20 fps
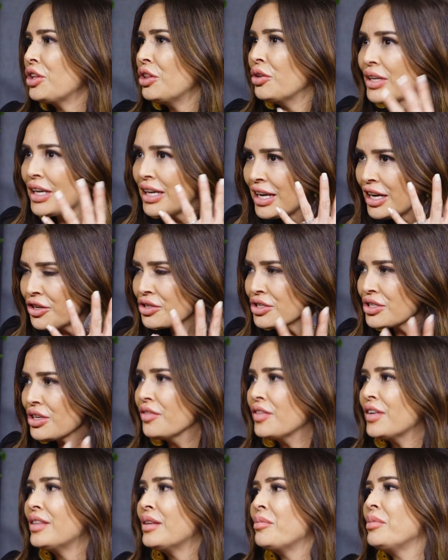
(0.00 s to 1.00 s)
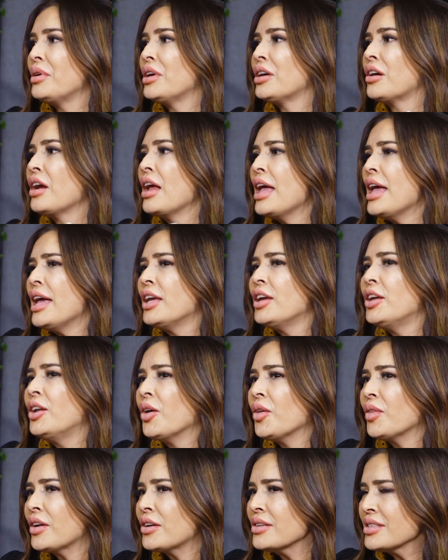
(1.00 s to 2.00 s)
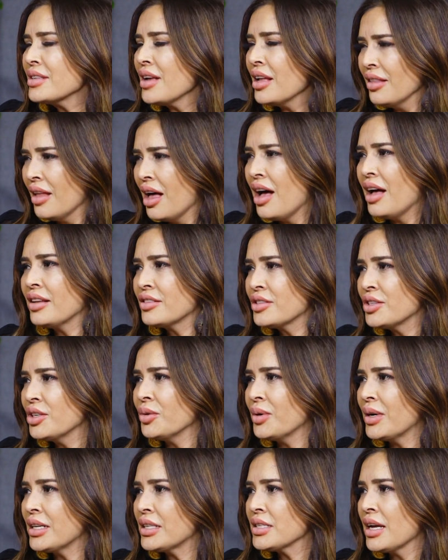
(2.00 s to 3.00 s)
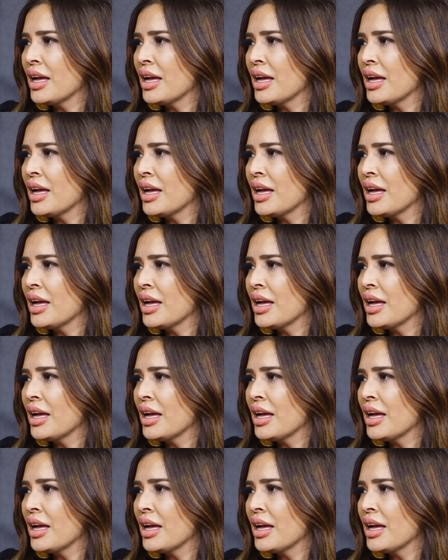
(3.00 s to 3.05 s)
looking at yourself in the mirror, there's a lot to it.